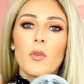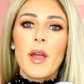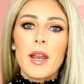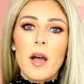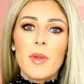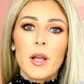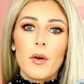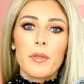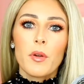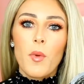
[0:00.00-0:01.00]
So right now I'm gonna
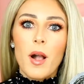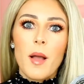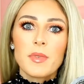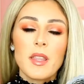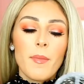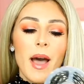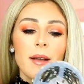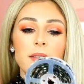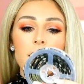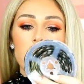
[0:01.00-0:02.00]
go through what comes in the
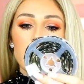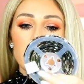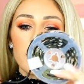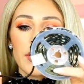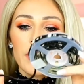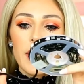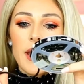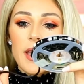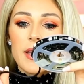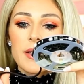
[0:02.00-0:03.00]
box. This
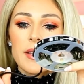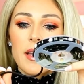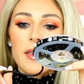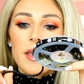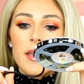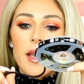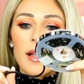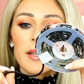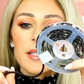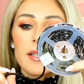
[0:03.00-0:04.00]
clearly is the
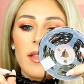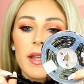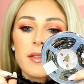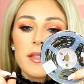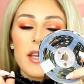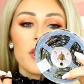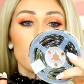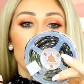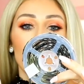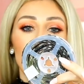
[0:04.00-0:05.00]
LED lights that
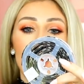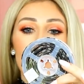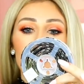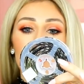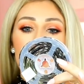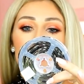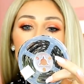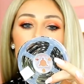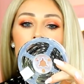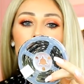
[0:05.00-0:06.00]
you will wrap around
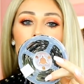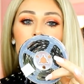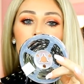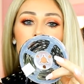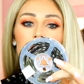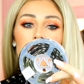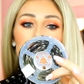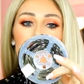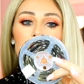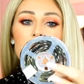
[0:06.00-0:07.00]
the back of your
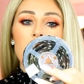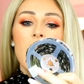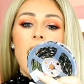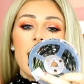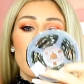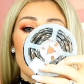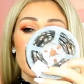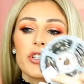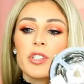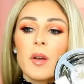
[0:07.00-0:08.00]
TV, and then
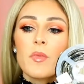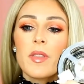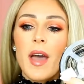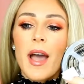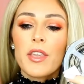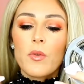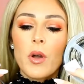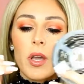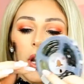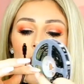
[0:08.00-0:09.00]
once you're done with that, you
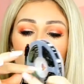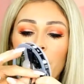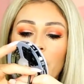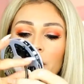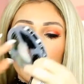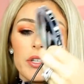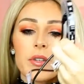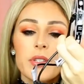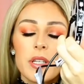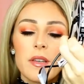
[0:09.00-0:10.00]
hook it up to
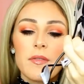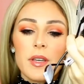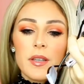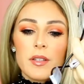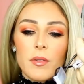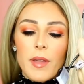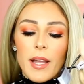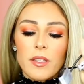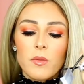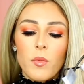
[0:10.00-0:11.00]
your TV. So
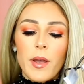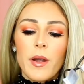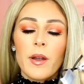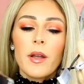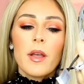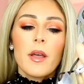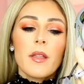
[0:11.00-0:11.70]
that's where